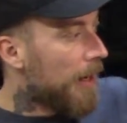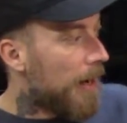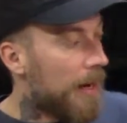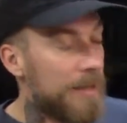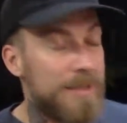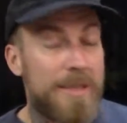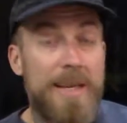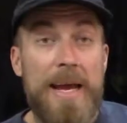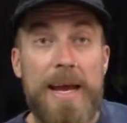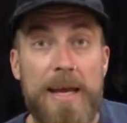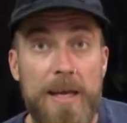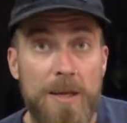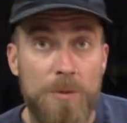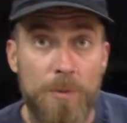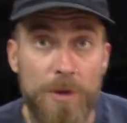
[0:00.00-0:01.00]
Uh,
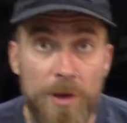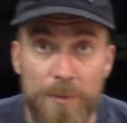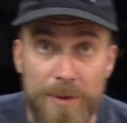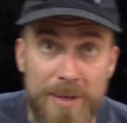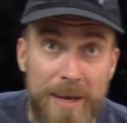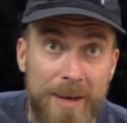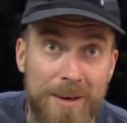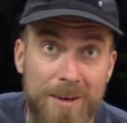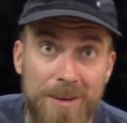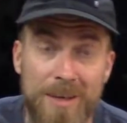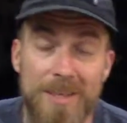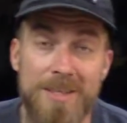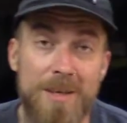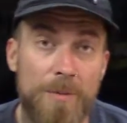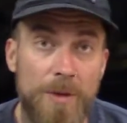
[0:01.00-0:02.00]
today, we're going to be taking a
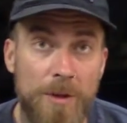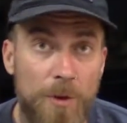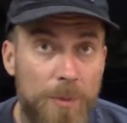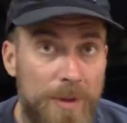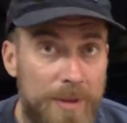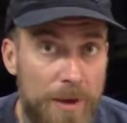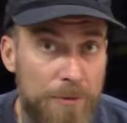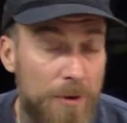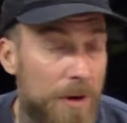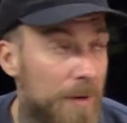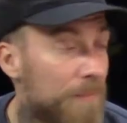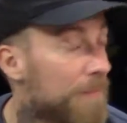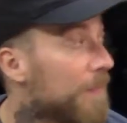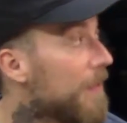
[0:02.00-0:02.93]
look at something a little bit different.